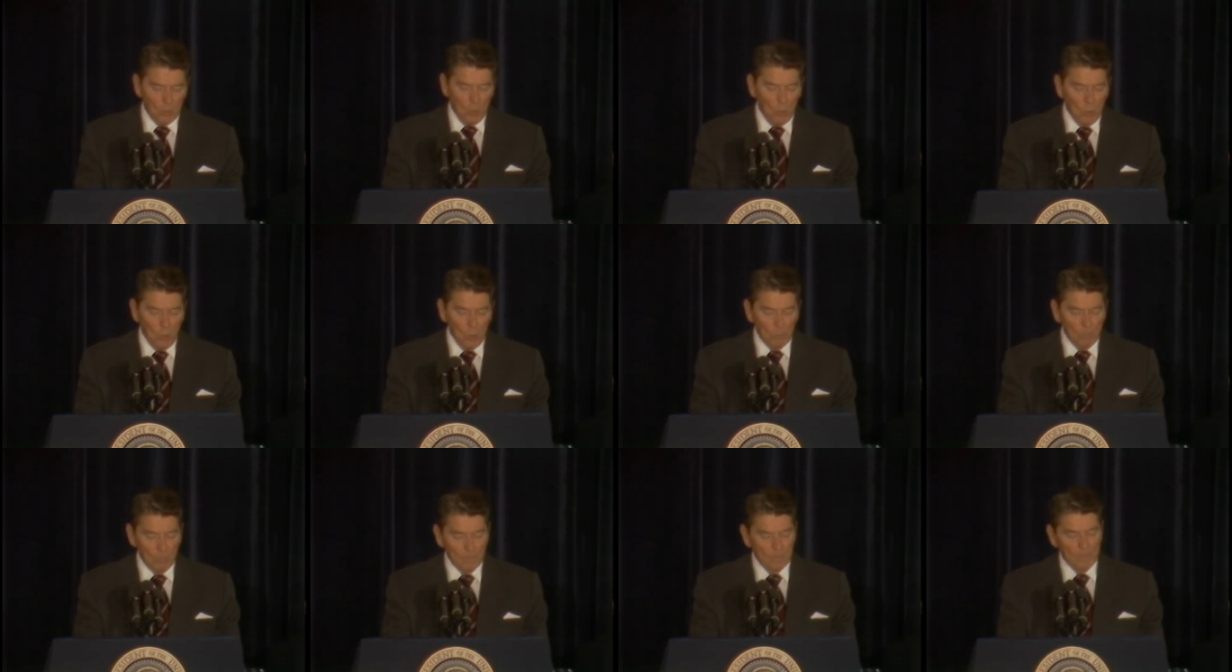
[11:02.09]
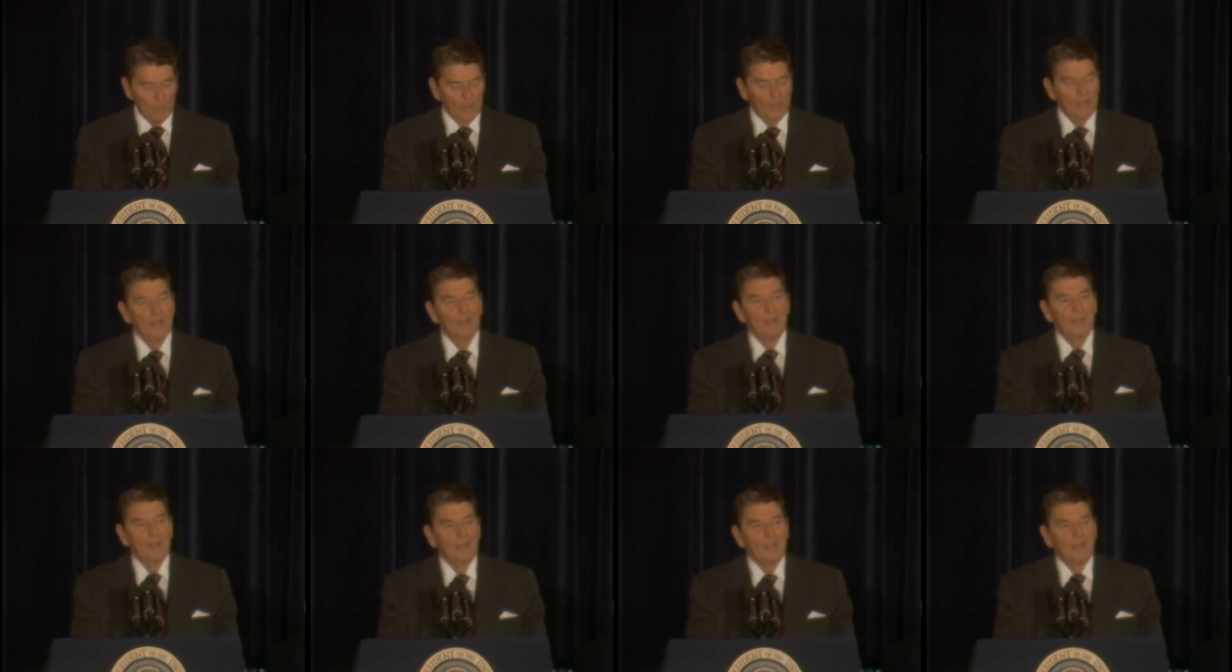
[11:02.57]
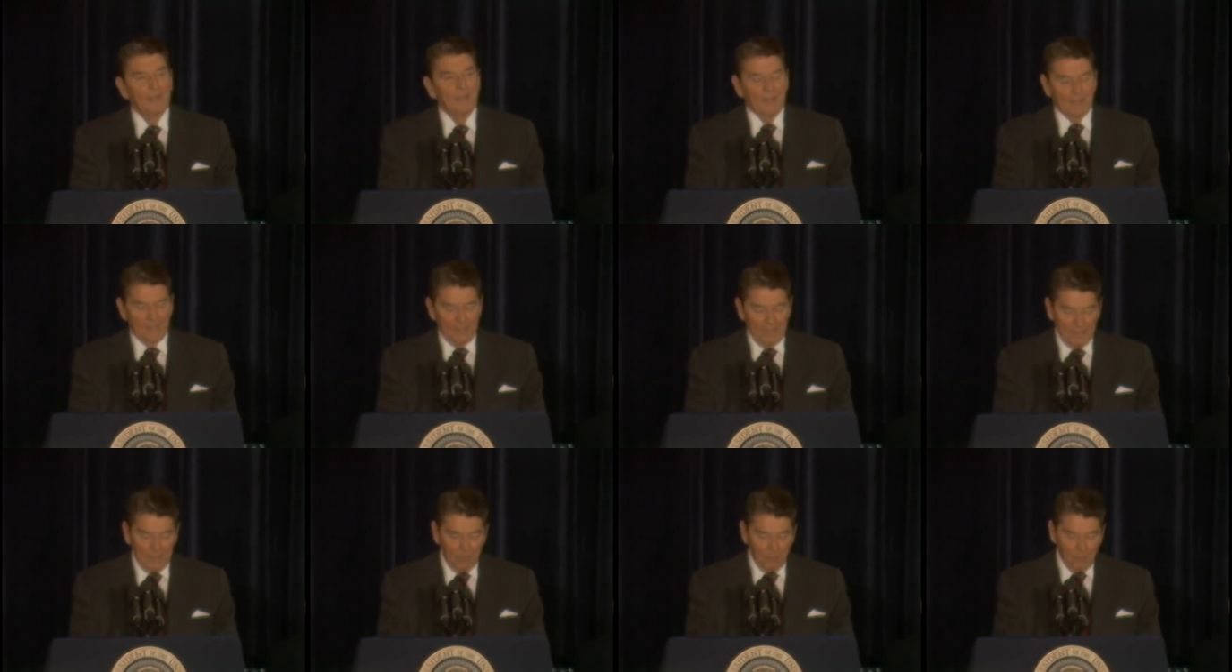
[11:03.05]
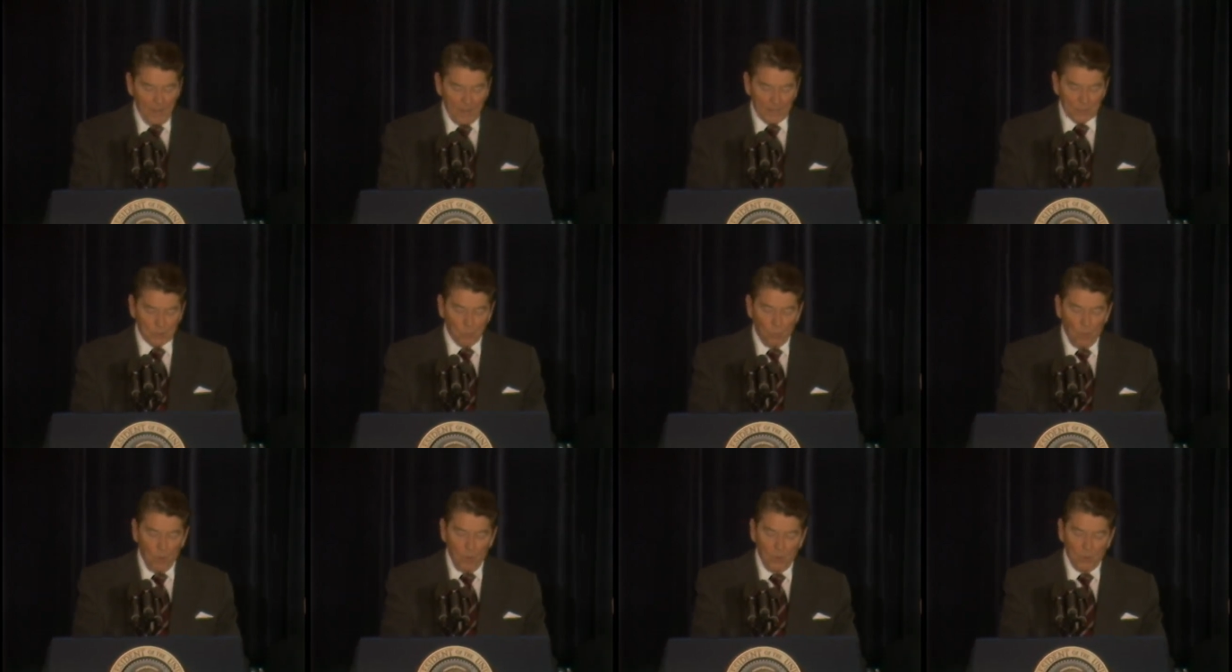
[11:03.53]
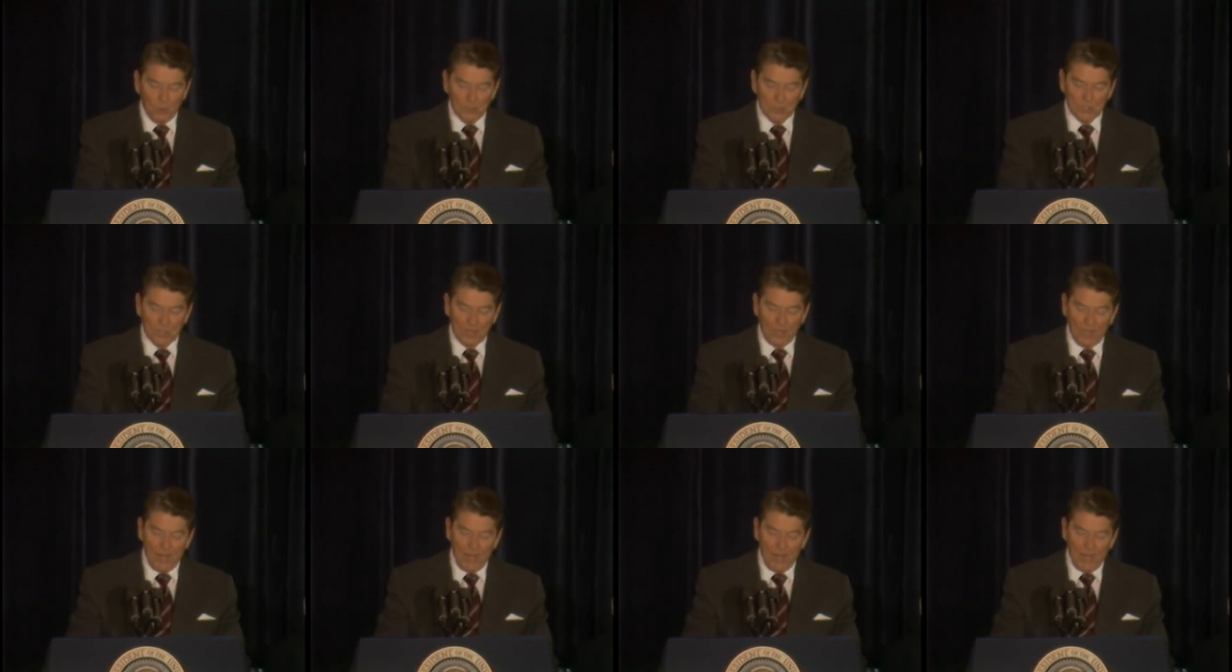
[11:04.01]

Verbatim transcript: home, it erects walls to